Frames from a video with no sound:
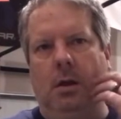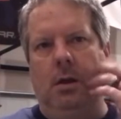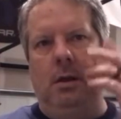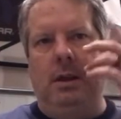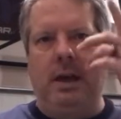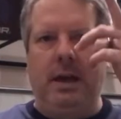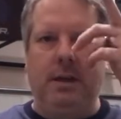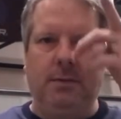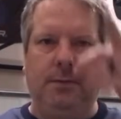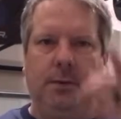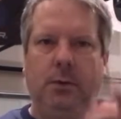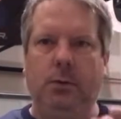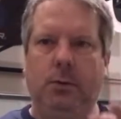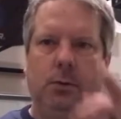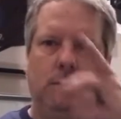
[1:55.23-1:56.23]
it had a
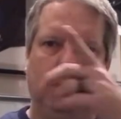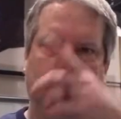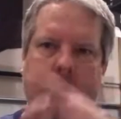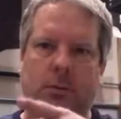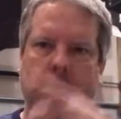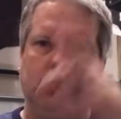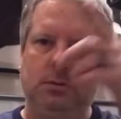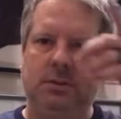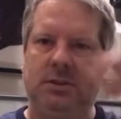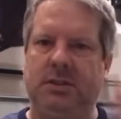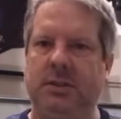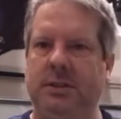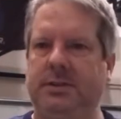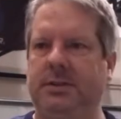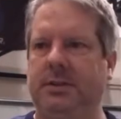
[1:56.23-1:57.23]
few little
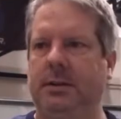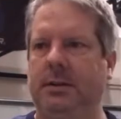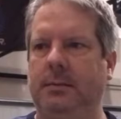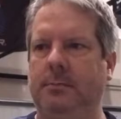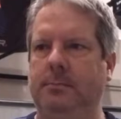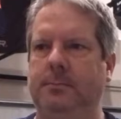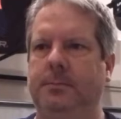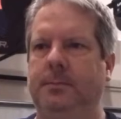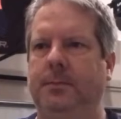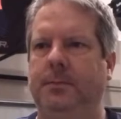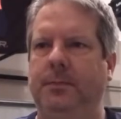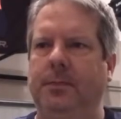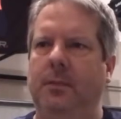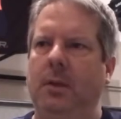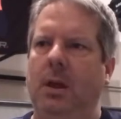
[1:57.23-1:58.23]
slits in it,
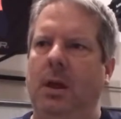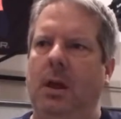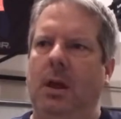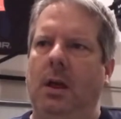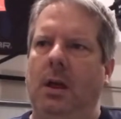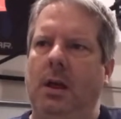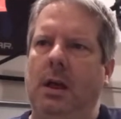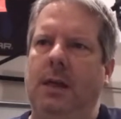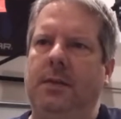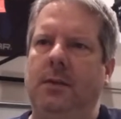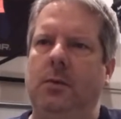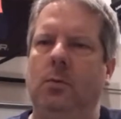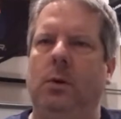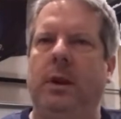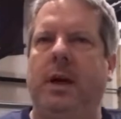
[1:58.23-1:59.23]
and
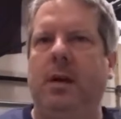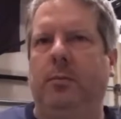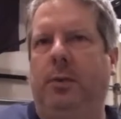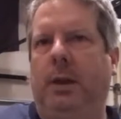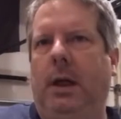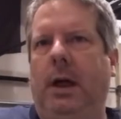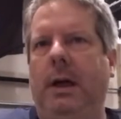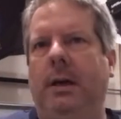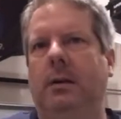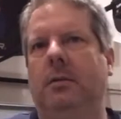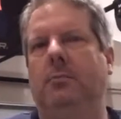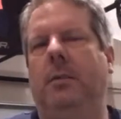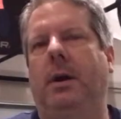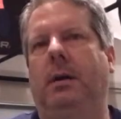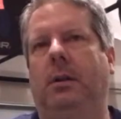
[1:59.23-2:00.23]
then when I
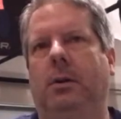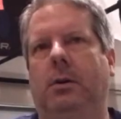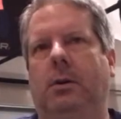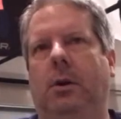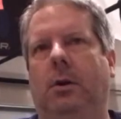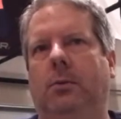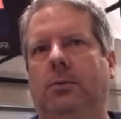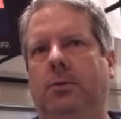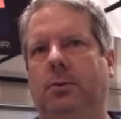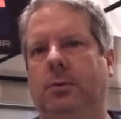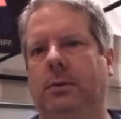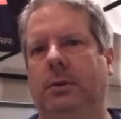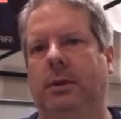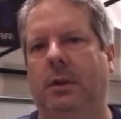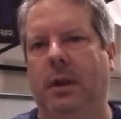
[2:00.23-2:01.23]
applied my clear coat
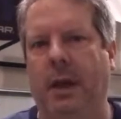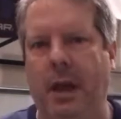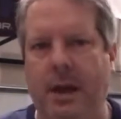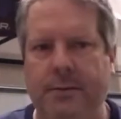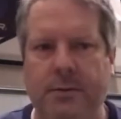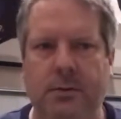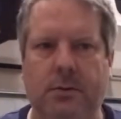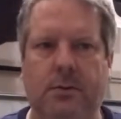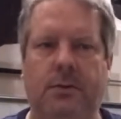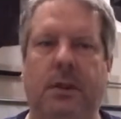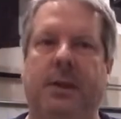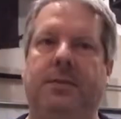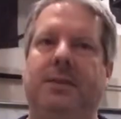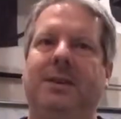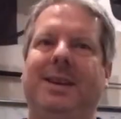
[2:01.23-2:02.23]
to it after
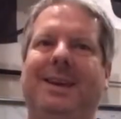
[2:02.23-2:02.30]
the